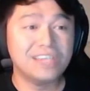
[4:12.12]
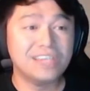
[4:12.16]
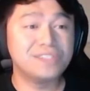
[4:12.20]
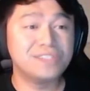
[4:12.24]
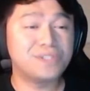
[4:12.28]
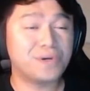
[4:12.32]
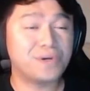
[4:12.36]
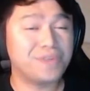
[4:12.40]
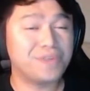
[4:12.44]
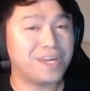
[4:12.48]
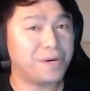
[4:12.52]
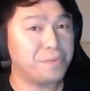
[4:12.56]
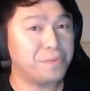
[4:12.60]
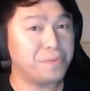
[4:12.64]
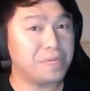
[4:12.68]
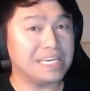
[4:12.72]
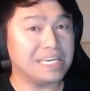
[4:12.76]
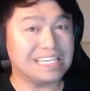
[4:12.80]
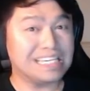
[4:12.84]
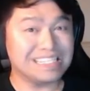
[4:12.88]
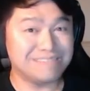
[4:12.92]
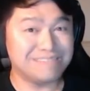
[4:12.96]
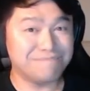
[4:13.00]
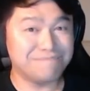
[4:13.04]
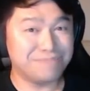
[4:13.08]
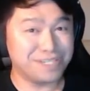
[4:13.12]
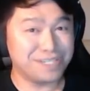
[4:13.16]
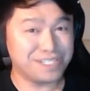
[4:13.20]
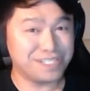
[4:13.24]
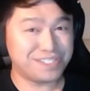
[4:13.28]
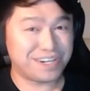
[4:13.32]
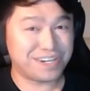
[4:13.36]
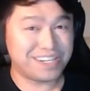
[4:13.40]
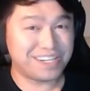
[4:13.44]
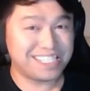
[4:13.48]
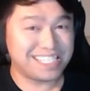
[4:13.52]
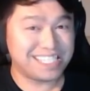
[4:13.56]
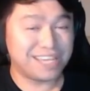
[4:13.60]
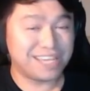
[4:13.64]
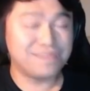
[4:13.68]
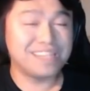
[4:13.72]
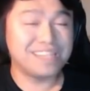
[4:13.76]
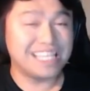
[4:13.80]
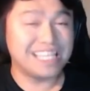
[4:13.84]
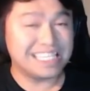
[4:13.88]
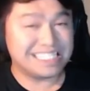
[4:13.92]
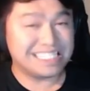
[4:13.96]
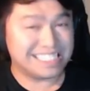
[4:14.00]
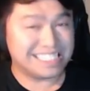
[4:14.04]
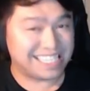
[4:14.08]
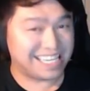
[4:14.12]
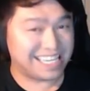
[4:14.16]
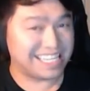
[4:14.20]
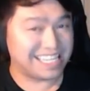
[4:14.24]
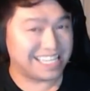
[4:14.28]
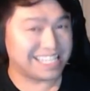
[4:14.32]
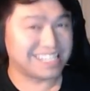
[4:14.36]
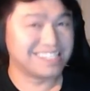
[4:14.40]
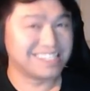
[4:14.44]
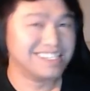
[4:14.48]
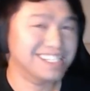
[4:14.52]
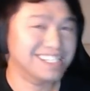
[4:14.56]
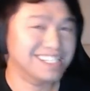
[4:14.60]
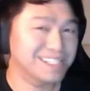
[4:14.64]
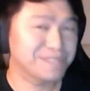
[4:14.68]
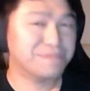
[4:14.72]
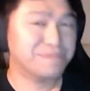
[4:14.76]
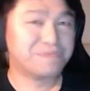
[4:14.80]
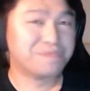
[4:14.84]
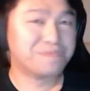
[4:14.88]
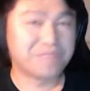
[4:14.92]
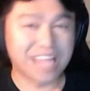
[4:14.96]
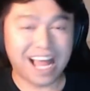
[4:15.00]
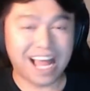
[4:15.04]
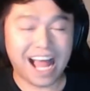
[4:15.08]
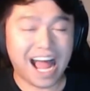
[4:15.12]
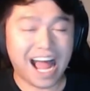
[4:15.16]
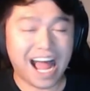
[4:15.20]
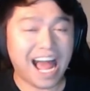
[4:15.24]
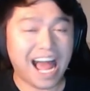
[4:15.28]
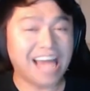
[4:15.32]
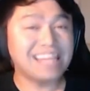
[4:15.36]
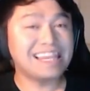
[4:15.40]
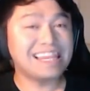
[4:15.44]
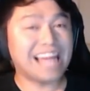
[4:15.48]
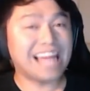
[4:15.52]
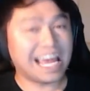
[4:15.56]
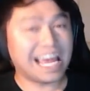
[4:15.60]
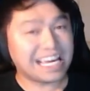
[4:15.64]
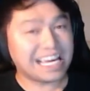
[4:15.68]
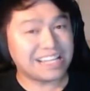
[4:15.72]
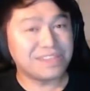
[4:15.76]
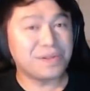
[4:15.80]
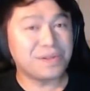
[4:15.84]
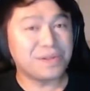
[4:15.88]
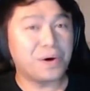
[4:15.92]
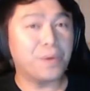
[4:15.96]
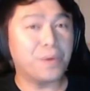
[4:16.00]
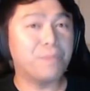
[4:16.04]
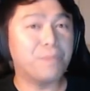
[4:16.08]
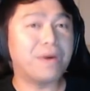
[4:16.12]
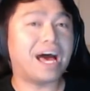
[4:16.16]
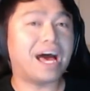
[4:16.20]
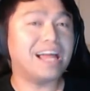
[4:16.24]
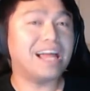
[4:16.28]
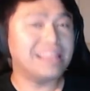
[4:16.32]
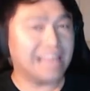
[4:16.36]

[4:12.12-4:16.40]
so that we could push ourselves. Listen, I like a little bit, I